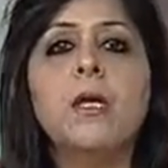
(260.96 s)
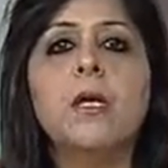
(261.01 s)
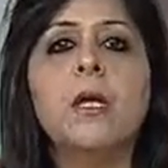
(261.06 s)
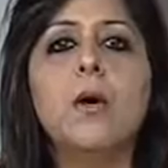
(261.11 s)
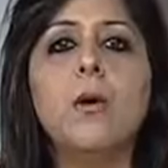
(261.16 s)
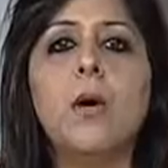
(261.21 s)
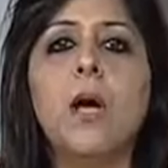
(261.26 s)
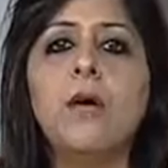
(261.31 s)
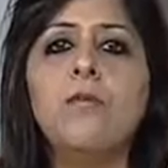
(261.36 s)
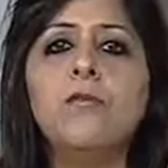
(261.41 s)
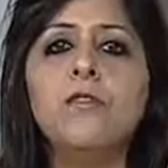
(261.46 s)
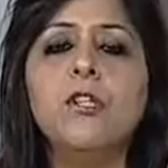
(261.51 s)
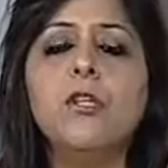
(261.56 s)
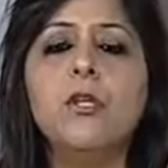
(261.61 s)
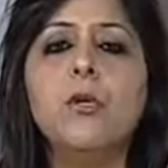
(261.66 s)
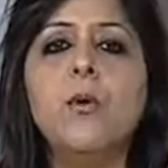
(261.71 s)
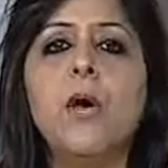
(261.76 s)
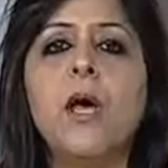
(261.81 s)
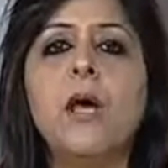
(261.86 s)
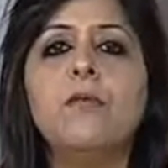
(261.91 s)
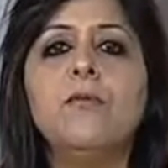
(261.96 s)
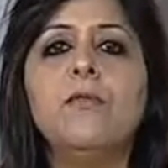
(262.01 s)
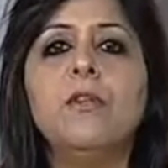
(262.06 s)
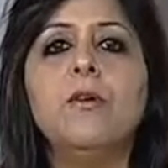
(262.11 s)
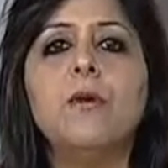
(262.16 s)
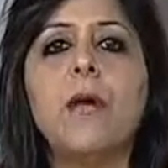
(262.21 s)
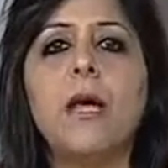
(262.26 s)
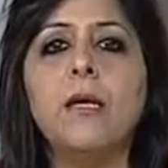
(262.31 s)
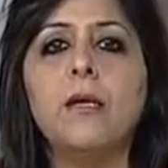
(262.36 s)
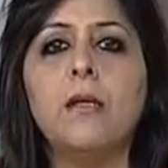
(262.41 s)
now, after you have
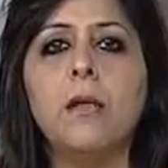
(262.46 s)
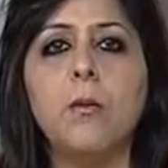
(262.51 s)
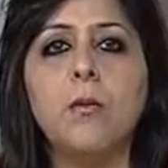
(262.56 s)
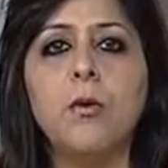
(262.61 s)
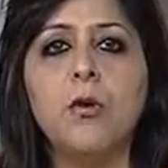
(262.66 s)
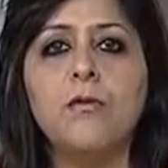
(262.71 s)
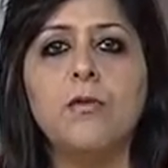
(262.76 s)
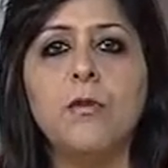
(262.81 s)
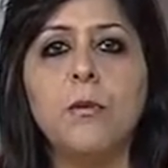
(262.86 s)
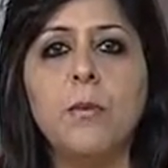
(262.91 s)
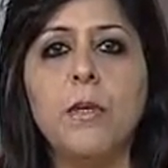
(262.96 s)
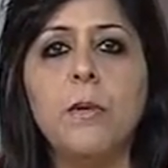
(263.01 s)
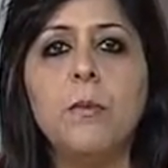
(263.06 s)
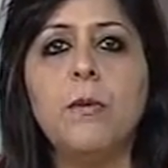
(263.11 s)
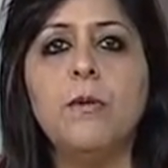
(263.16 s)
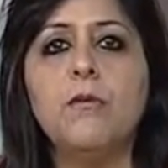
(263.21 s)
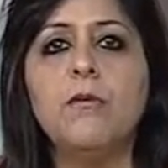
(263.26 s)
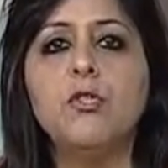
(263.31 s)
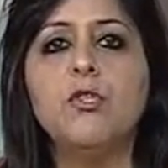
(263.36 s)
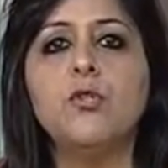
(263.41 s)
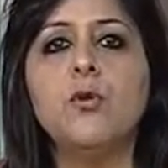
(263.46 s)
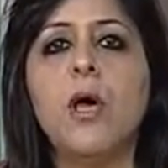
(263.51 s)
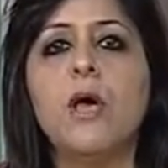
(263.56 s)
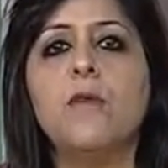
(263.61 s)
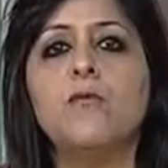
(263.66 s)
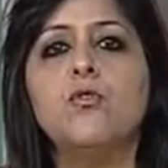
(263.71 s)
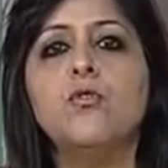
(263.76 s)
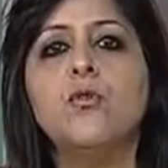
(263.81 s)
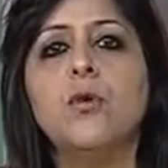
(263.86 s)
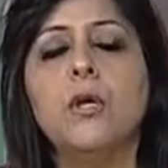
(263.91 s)
the right number of the people which you
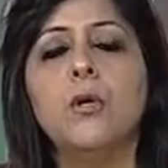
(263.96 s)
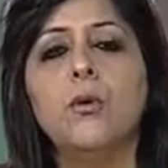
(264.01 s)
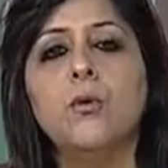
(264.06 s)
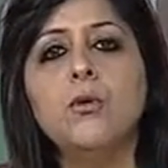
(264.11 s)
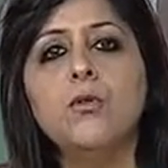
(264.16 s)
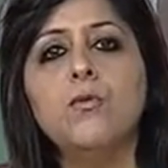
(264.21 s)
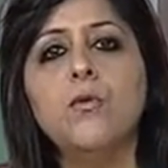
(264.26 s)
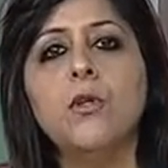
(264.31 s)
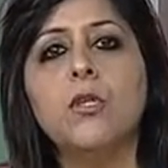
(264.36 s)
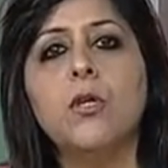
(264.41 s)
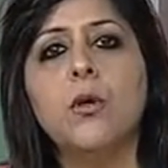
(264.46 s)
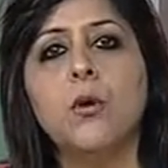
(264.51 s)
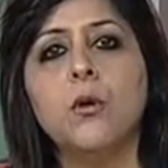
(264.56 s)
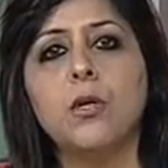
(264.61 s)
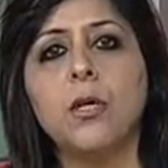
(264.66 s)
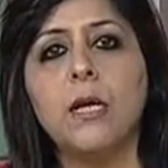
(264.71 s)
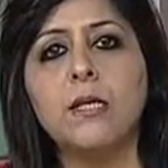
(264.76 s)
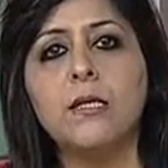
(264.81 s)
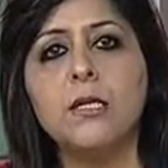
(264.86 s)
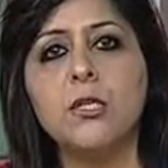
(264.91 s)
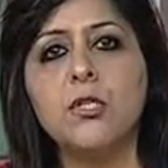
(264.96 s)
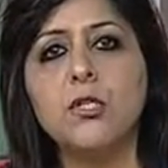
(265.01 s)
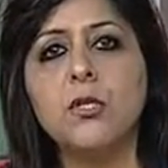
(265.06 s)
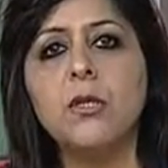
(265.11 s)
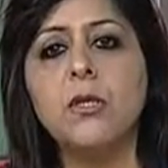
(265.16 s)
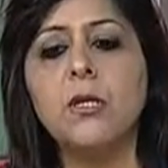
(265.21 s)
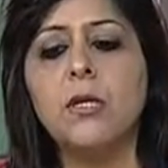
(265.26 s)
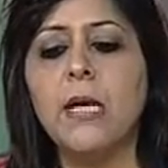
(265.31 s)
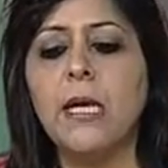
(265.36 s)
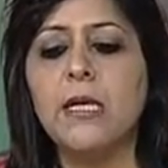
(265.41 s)
have to recruit for the
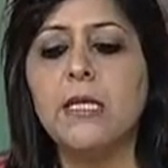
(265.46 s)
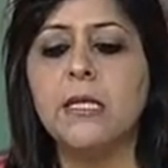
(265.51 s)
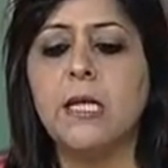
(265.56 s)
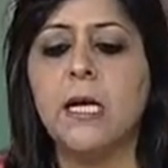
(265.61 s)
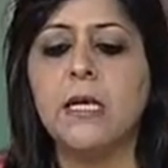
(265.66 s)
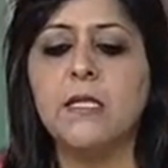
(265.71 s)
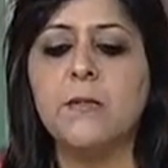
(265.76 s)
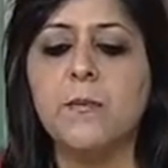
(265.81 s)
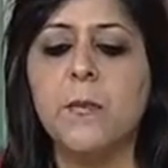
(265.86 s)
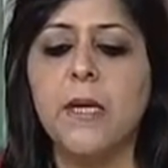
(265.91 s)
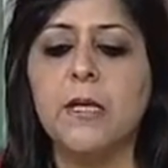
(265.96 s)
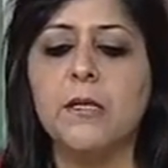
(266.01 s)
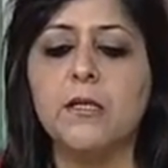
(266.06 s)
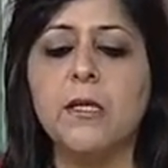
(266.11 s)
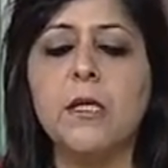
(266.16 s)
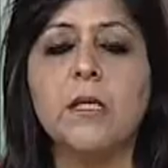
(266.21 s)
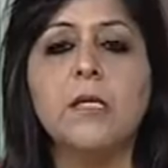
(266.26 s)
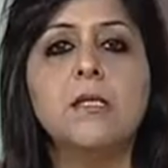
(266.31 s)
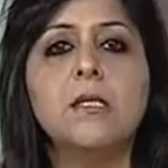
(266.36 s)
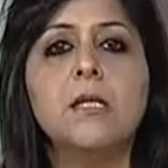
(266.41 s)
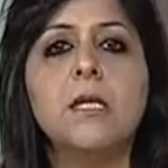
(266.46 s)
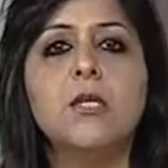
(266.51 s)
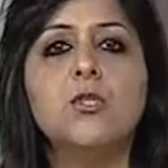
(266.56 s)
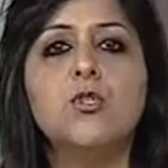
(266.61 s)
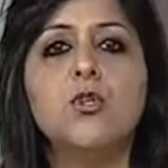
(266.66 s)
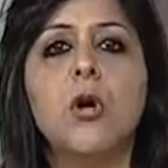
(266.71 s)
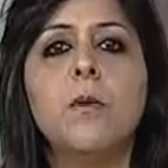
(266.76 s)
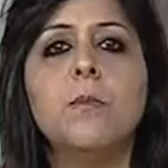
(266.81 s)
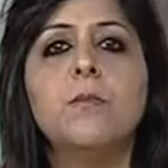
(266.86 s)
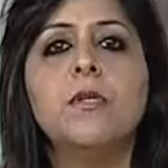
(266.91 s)
organization, the next aspect is the
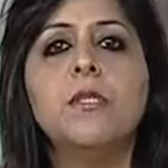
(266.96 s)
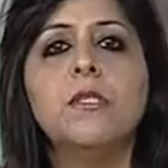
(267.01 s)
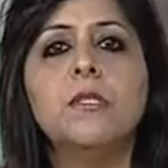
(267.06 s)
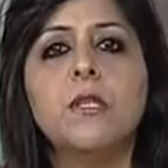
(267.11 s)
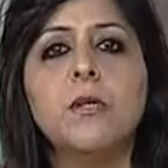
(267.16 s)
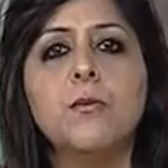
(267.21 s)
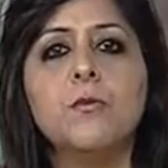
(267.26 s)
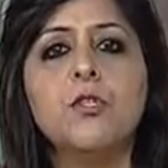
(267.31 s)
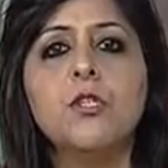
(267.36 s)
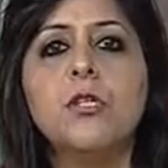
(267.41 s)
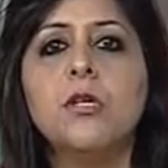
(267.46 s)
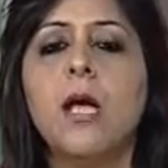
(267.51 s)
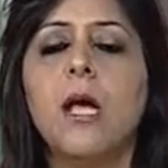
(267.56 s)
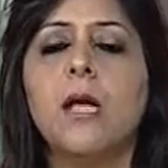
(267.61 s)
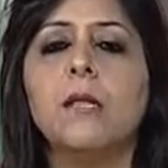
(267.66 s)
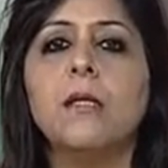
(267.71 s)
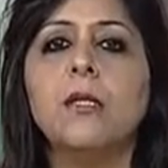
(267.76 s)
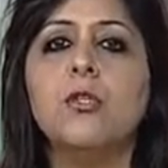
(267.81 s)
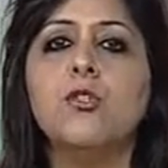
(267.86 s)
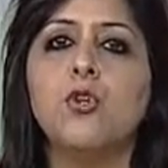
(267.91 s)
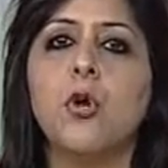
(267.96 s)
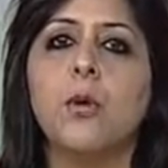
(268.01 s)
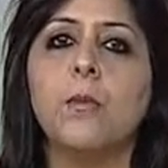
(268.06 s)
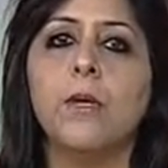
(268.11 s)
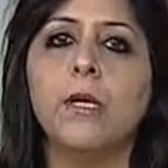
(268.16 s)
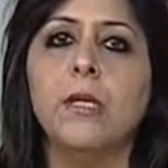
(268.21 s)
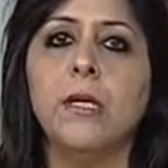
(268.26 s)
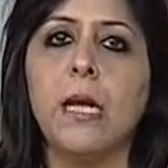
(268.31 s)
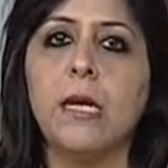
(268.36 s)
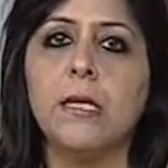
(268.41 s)
job description and the
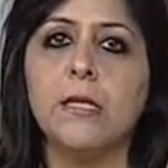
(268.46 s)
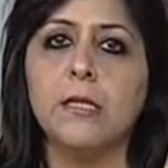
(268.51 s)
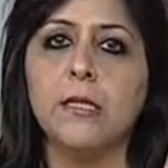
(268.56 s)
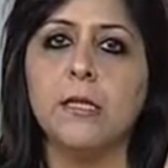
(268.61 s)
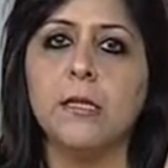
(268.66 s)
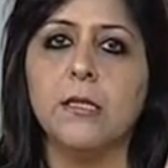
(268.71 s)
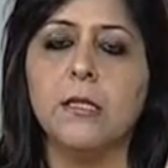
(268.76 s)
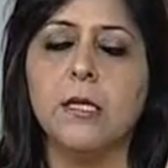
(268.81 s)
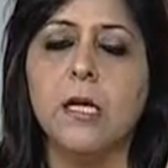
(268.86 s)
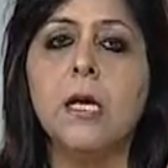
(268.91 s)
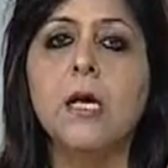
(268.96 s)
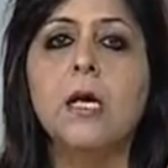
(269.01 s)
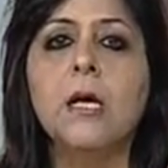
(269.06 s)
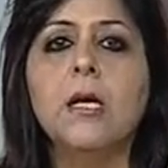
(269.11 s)
job analysis.